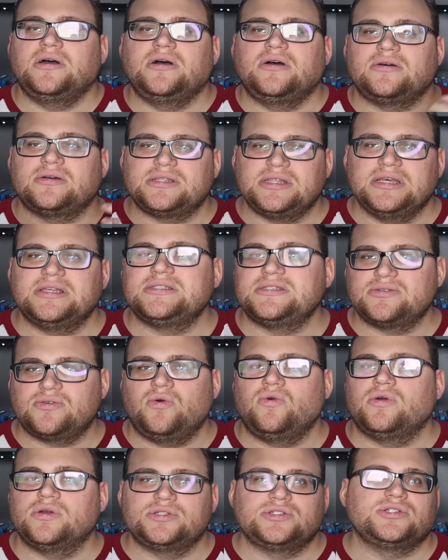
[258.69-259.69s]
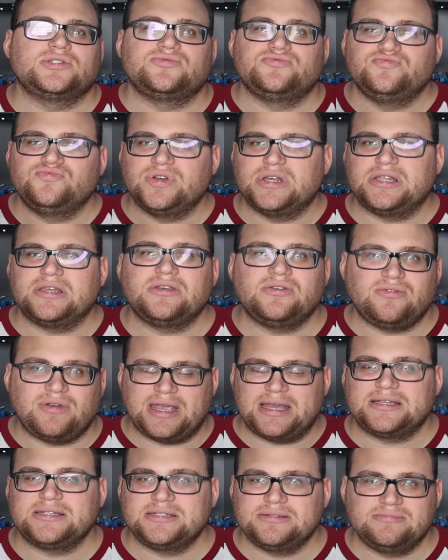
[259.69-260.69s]
Oh, this score is just really
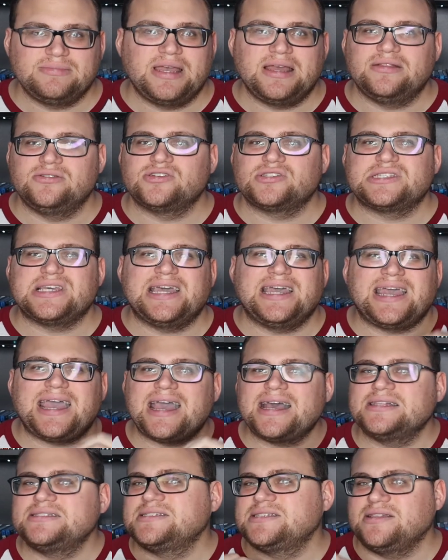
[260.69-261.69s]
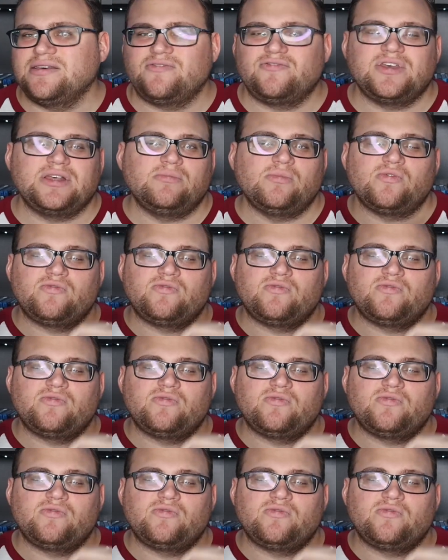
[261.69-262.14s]
great and just adds to the film